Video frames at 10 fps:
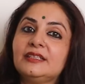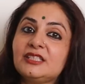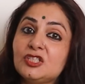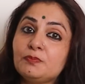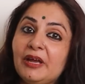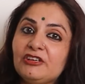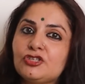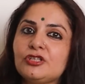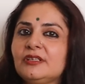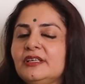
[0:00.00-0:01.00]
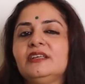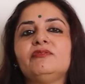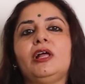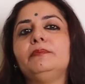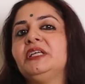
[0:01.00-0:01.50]
This is mentioned in
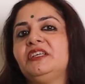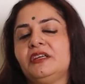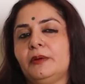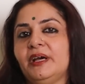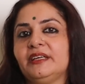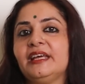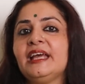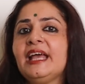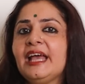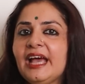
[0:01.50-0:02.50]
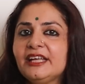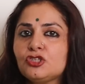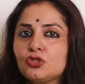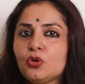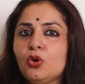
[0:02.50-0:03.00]
Valmiki Ramayana.
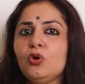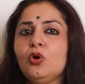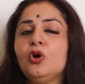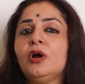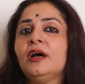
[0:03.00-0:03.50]
And so,